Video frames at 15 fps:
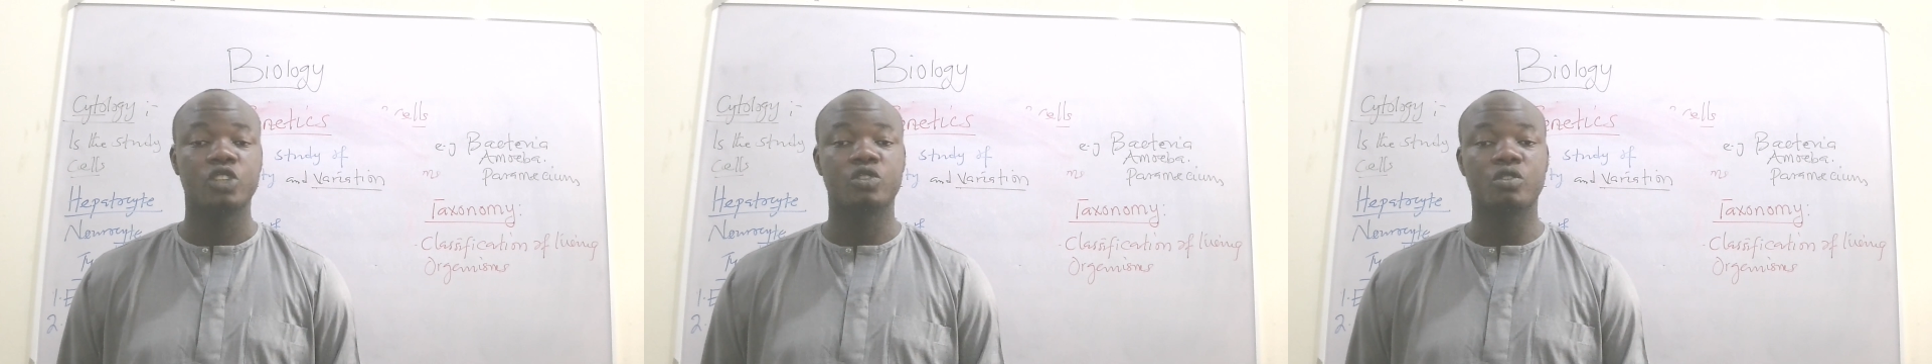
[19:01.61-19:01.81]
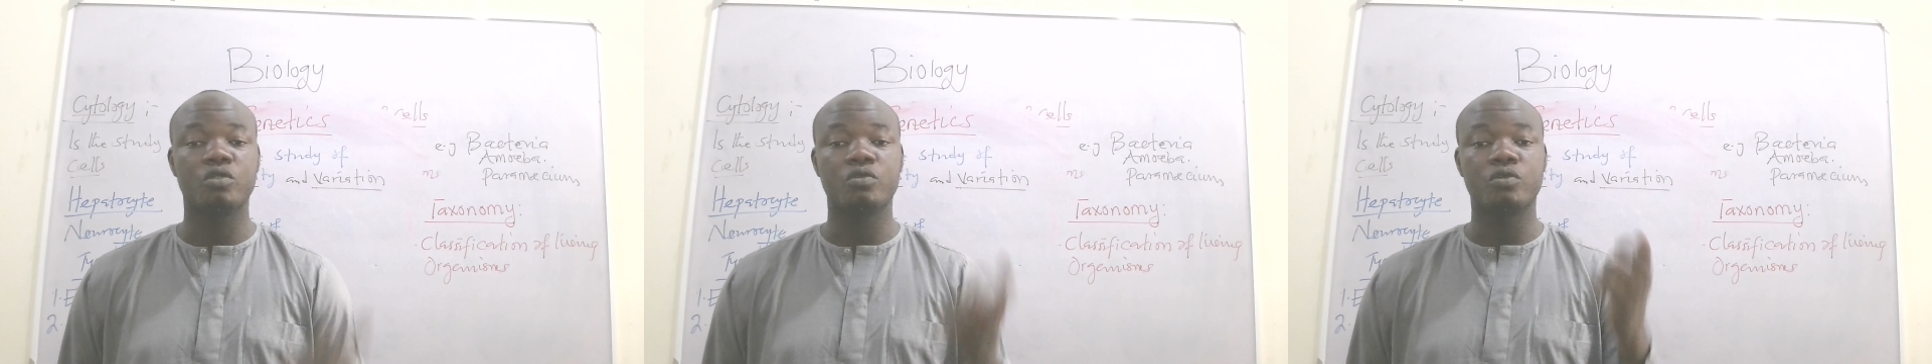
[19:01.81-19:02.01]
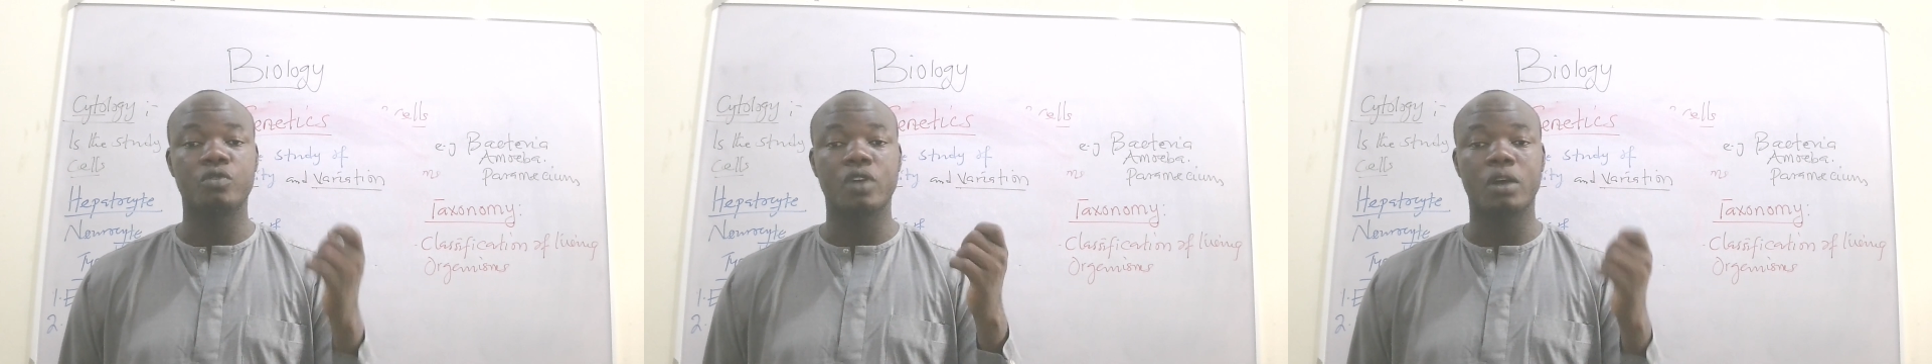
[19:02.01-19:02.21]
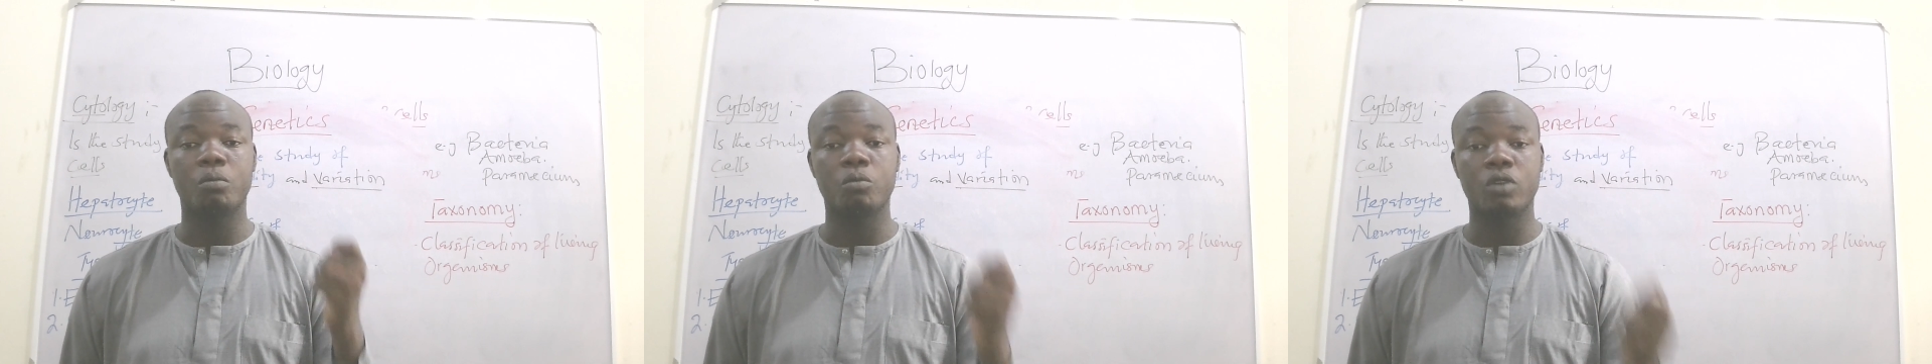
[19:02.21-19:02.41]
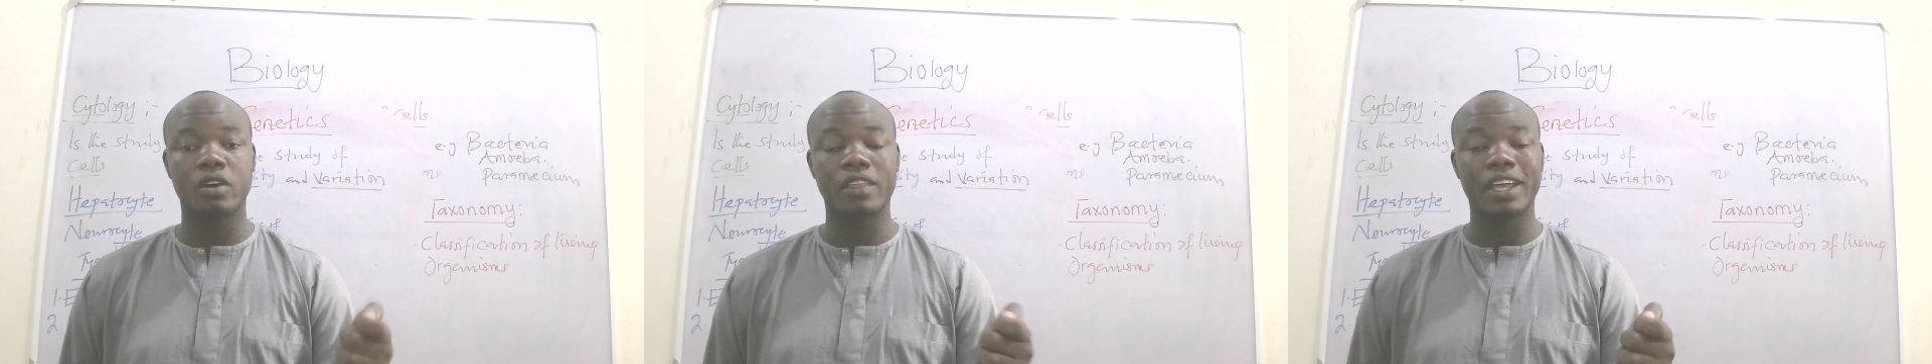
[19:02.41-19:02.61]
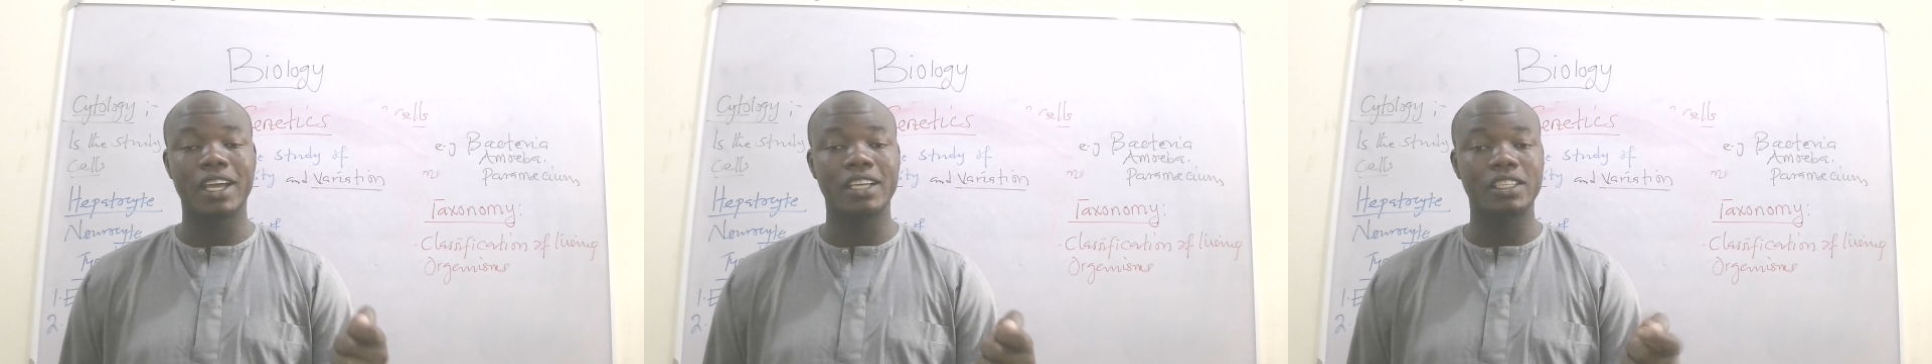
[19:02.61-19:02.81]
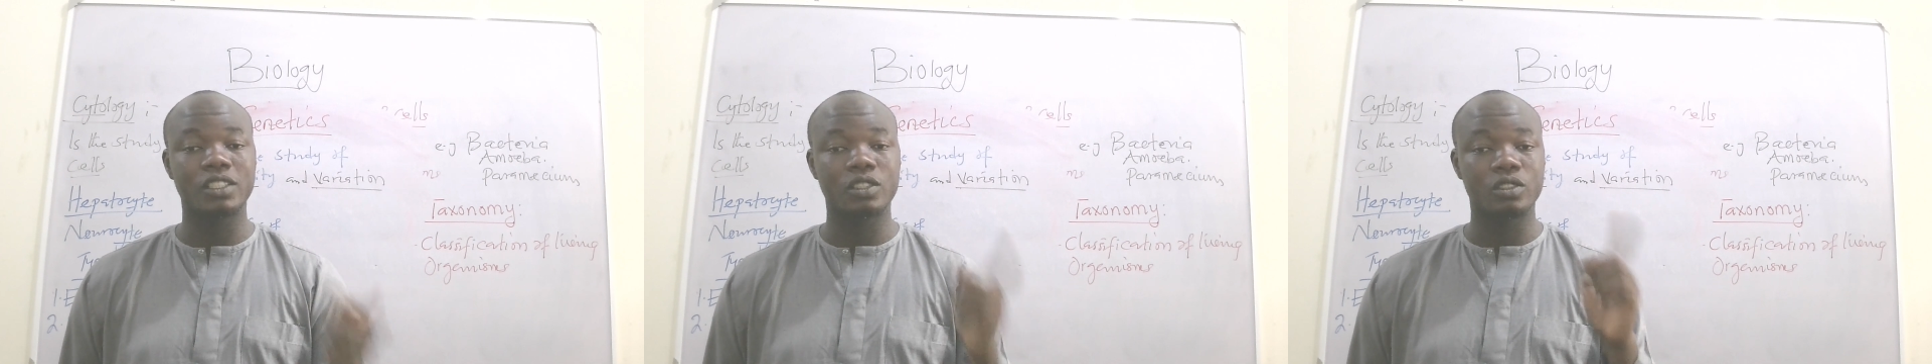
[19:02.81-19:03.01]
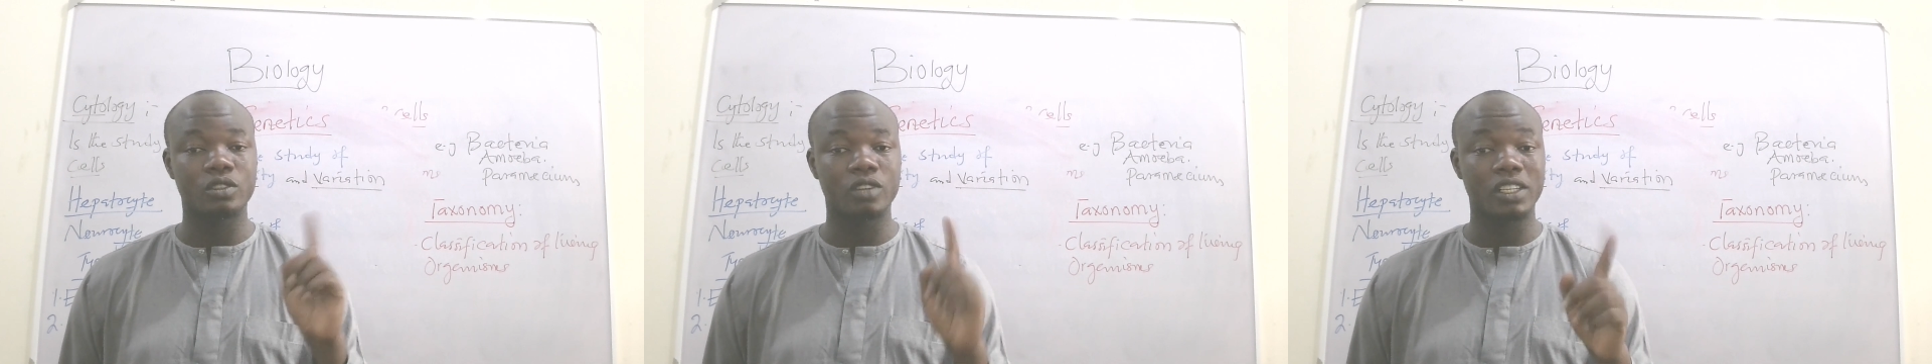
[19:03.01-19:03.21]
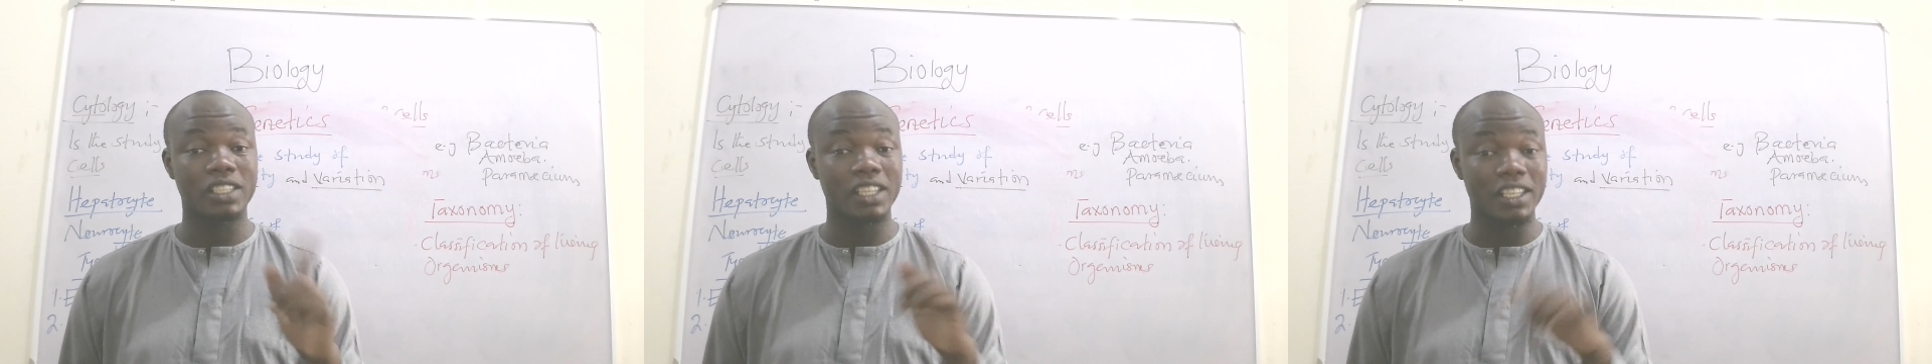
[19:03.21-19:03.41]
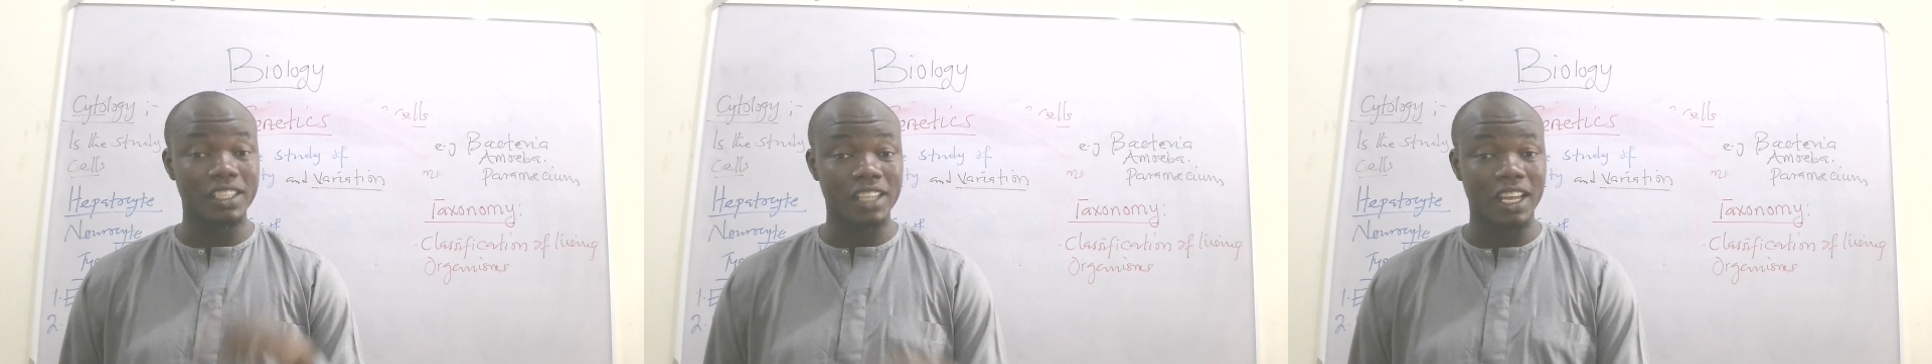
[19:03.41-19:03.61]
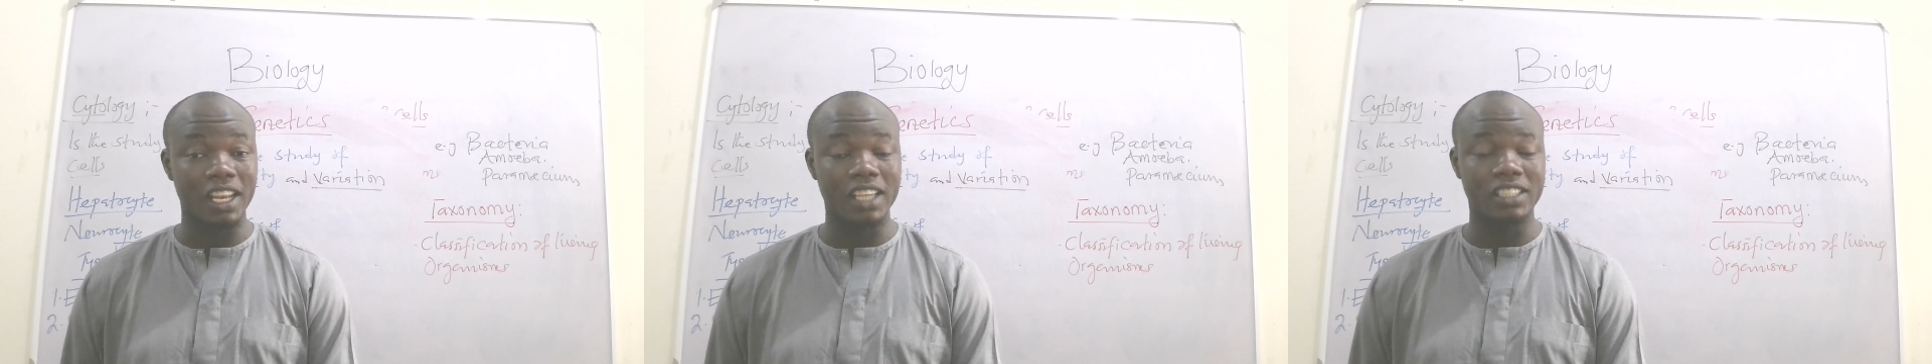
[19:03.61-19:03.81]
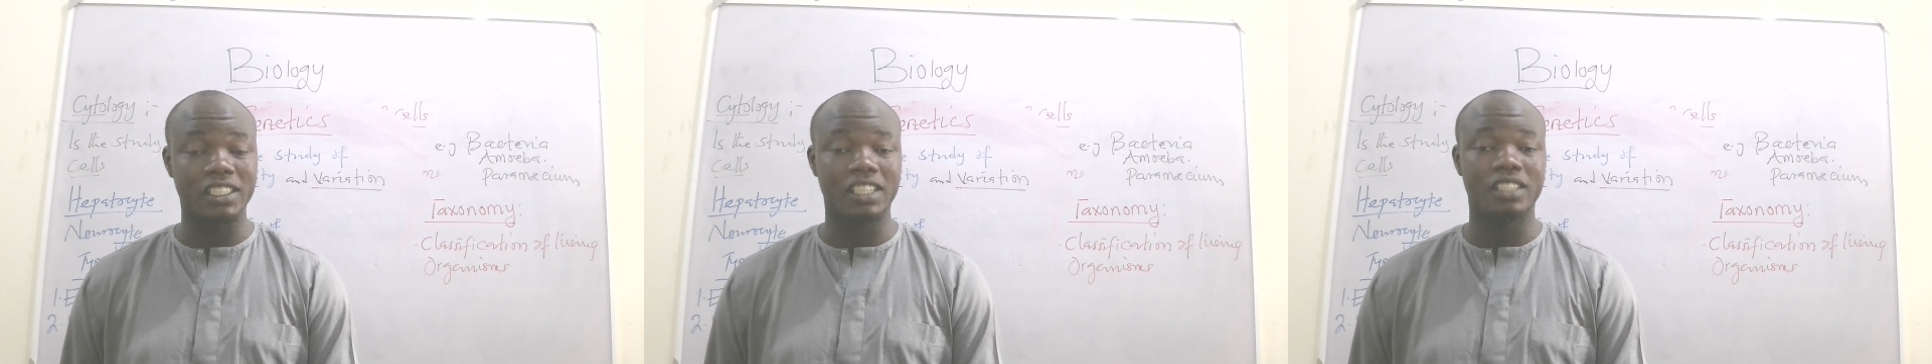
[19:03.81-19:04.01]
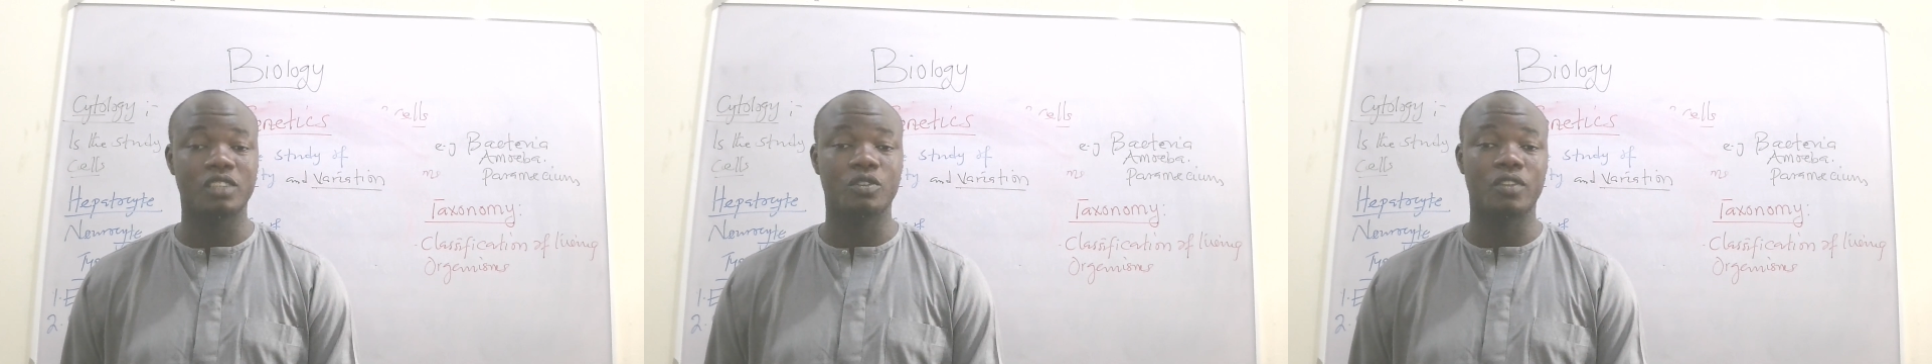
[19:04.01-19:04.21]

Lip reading: So if your mother is not intelligent,